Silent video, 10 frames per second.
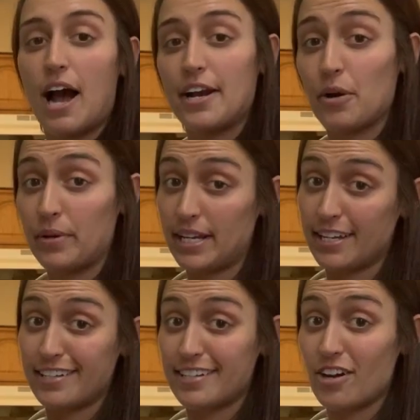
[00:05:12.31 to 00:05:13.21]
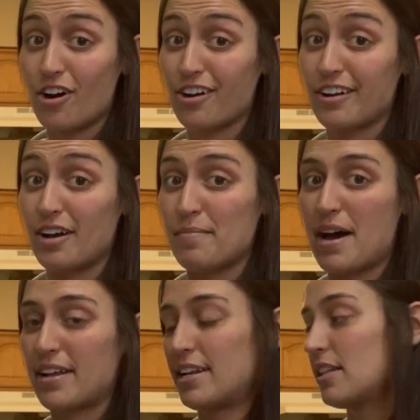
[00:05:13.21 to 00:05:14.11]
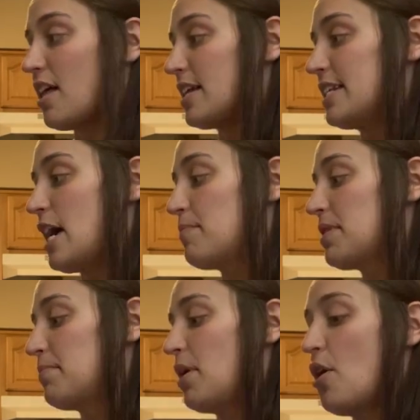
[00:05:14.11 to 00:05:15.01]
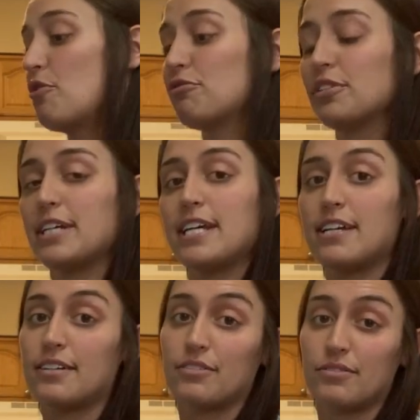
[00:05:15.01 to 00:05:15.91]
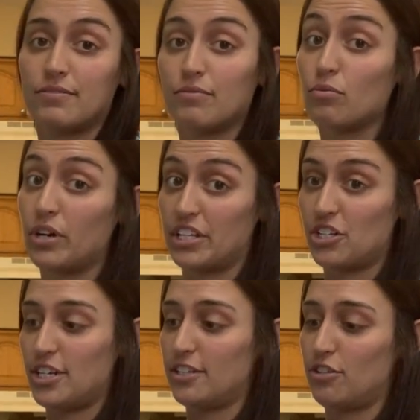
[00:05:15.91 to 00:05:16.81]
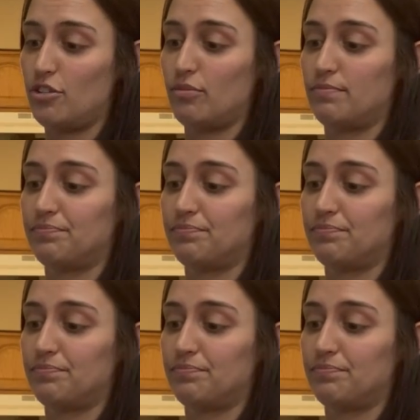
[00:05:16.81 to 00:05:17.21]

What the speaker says: I know we didn't get to talk about it in a lot of depth, but hopefully we'll get the chance to.